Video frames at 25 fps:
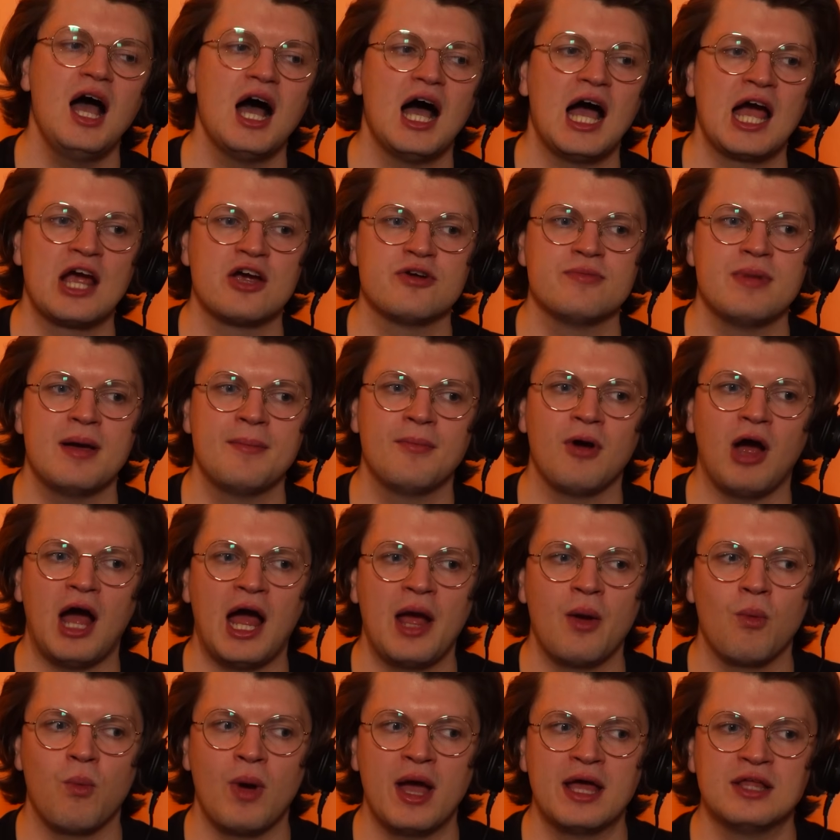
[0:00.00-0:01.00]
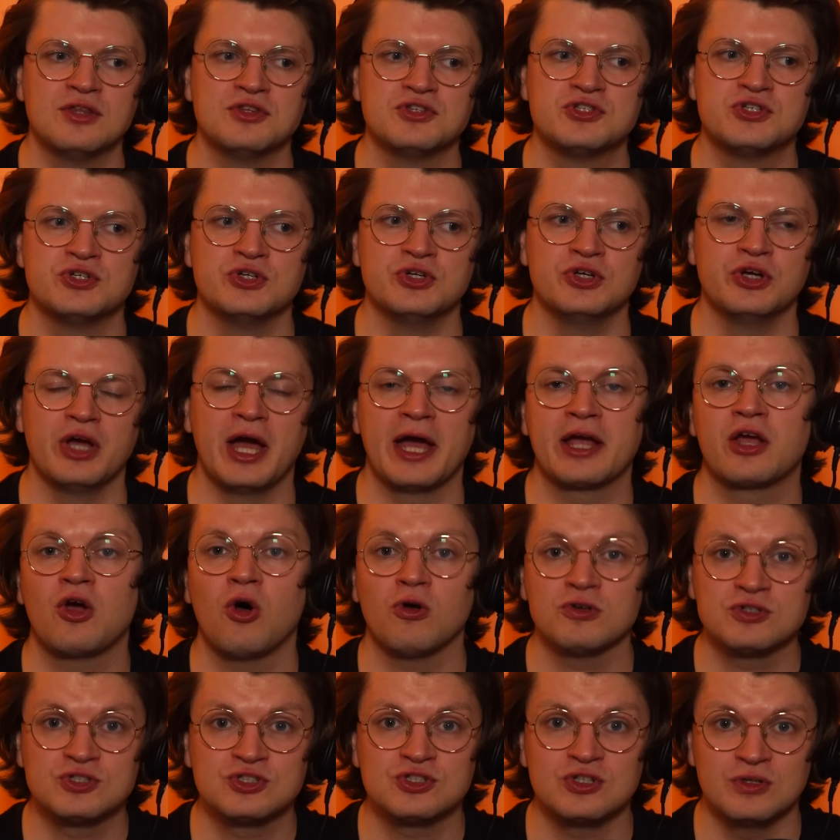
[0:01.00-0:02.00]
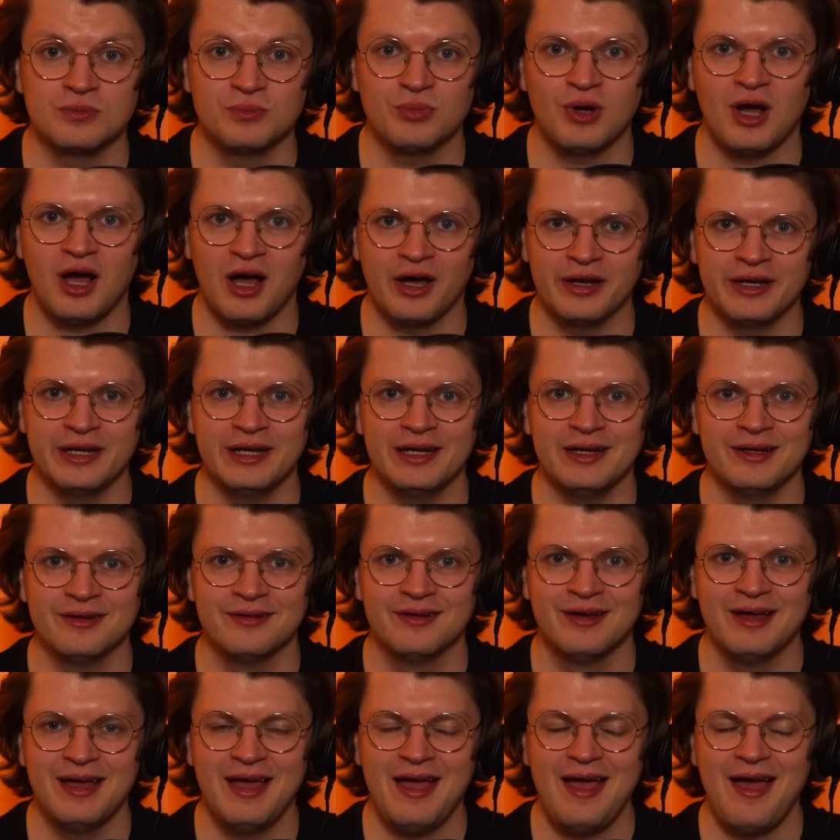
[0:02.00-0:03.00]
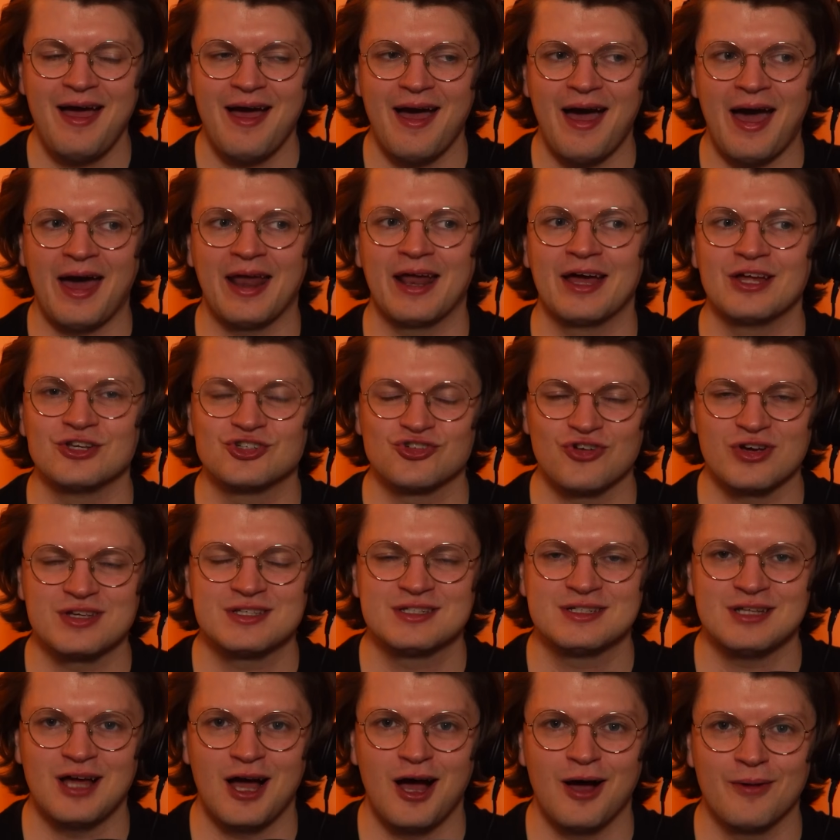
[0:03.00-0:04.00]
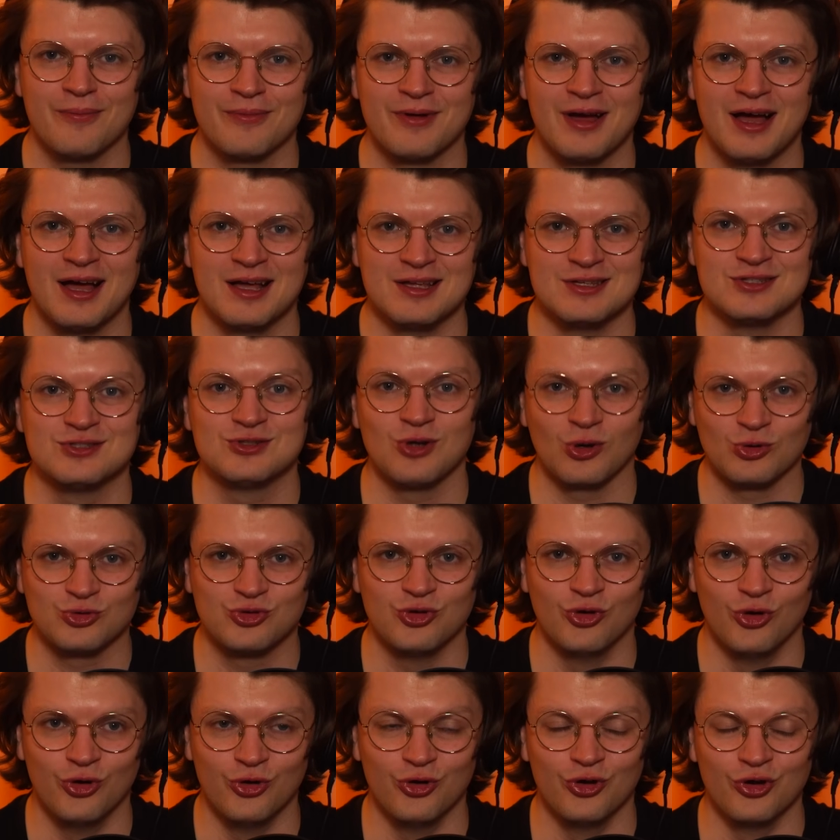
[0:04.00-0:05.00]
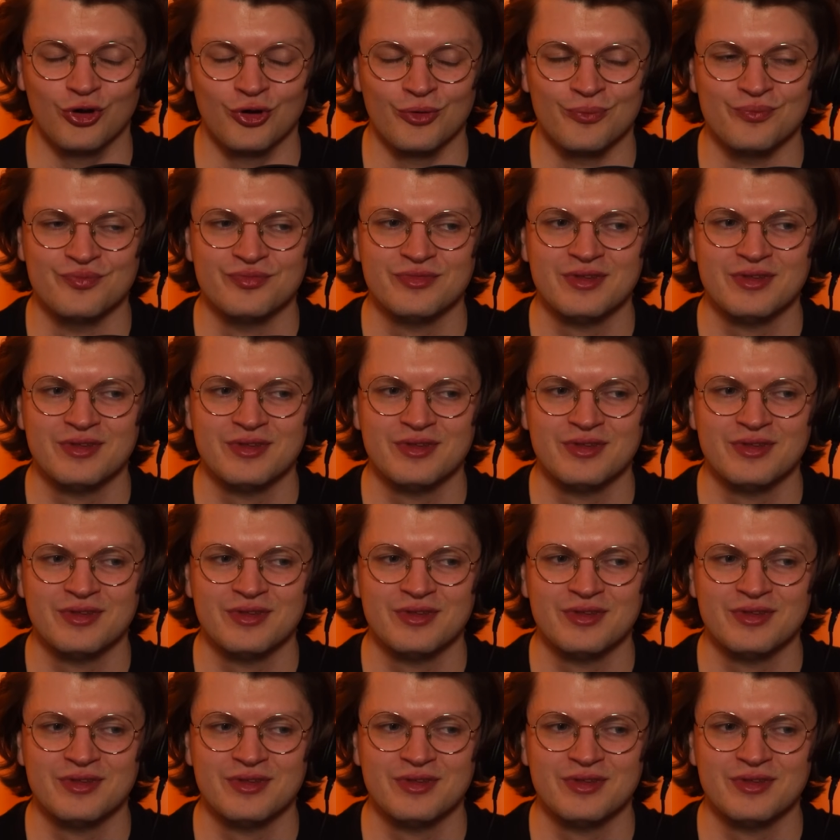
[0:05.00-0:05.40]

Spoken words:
I remember I went to a costume party and I dressed up as Doctor Who.